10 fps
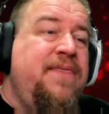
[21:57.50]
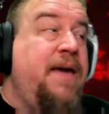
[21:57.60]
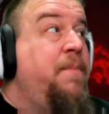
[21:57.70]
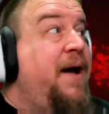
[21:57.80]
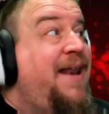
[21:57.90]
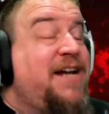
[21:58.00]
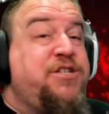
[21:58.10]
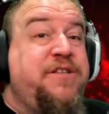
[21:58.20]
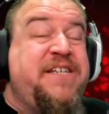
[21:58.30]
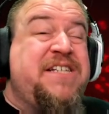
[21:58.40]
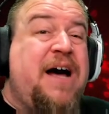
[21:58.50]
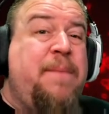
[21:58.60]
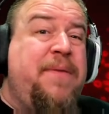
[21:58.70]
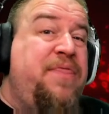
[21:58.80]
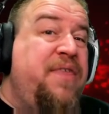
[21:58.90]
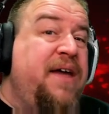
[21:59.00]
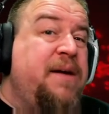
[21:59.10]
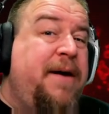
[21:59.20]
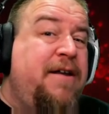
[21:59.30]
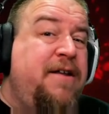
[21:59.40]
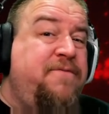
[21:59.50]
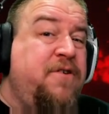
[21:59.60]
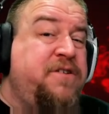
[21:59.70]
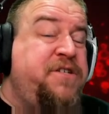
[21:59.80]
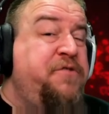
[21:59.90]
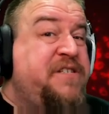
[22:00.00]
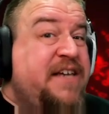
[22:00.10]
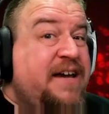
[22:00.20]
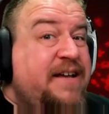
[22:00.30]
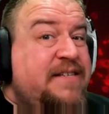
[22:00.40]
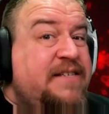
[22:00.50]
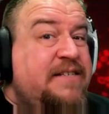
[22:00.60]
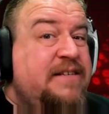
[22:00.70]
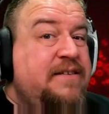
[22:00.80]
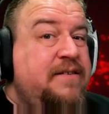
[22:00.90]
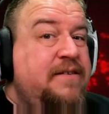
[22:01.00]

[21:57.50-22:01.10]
They might actually stop and think about it for two seconds.